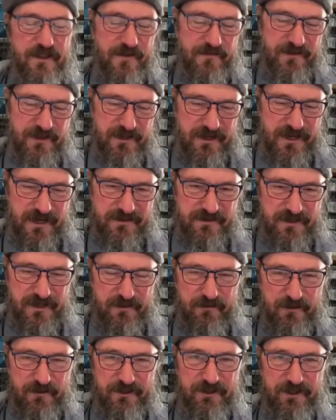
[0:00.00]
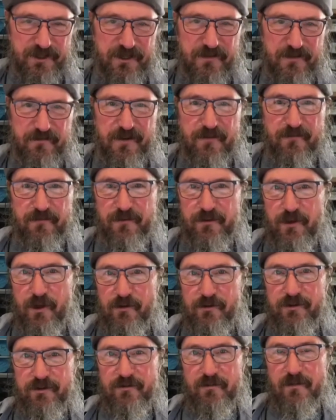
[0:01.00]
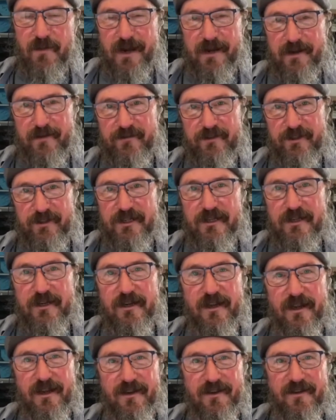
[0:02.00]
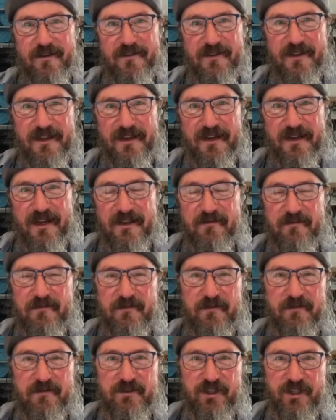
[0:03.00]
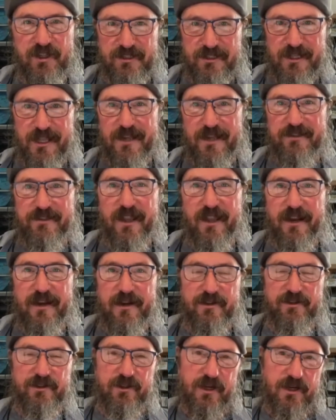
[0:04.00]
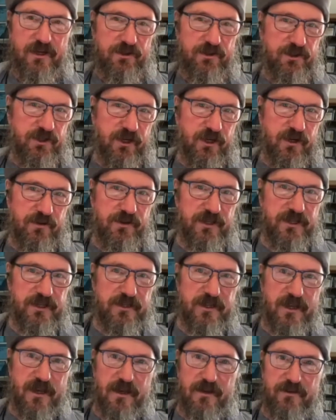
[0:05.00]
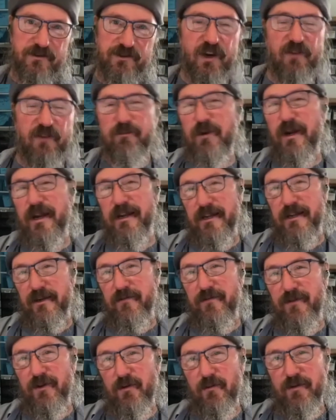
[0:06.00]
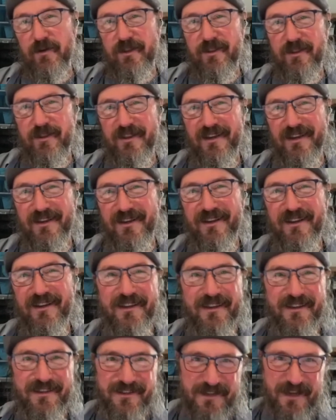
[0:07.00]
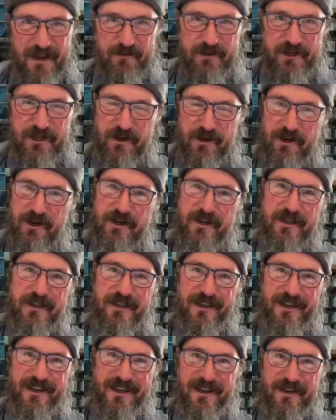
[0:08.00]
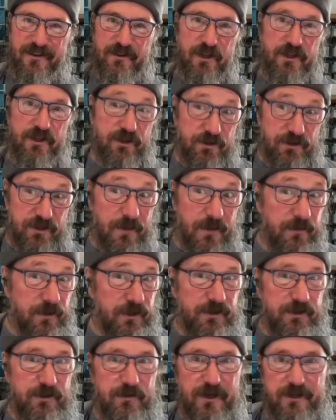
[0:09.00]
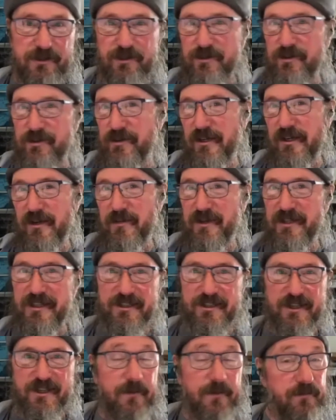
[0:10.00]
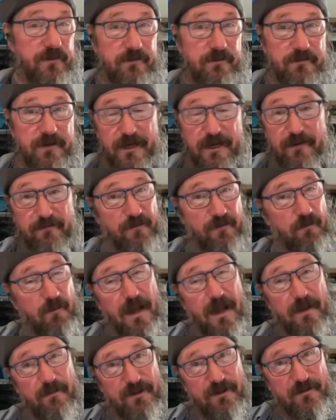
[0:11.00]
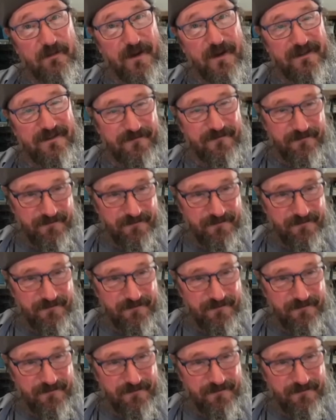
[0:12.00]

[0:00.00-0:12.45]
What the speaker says: that you asked that question. And for those who might have seen just last night, I shared the Jeff Brain interview with Kevin here. And so some of those questions are going to be the same taken from my perspective.